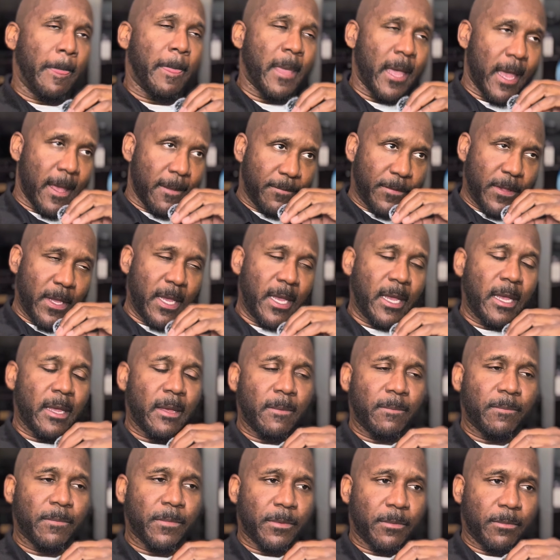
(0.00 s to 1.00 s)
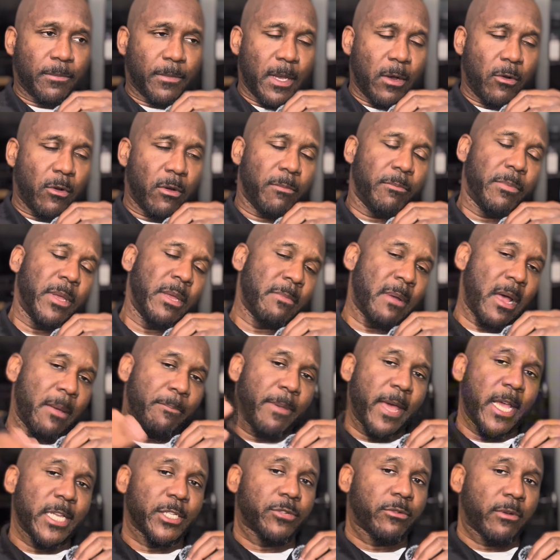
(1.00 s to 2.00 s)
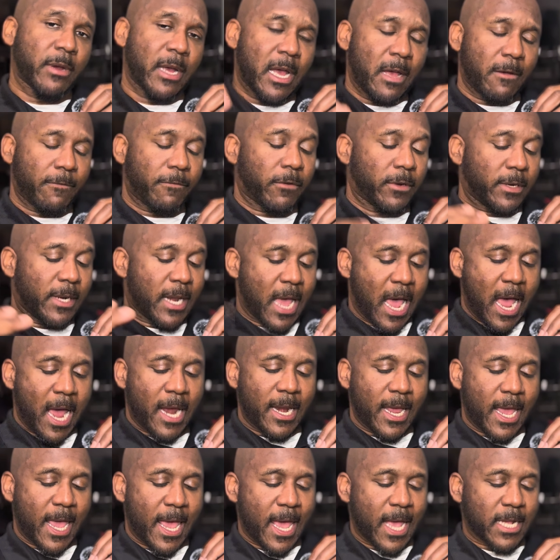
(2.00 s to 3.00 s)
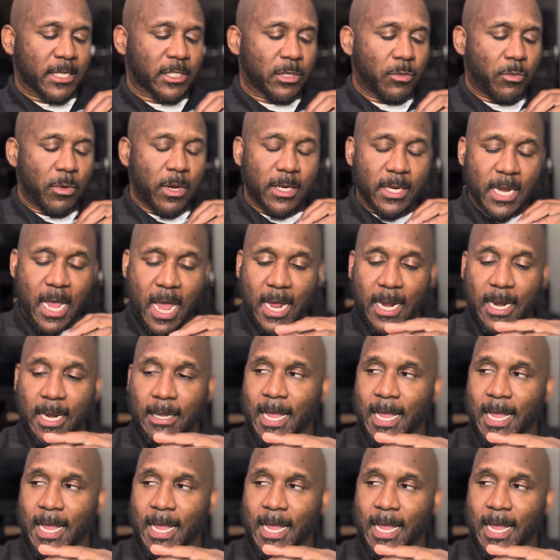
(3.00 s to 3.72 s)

and then there will be my Patreon for non-ads and whatnot.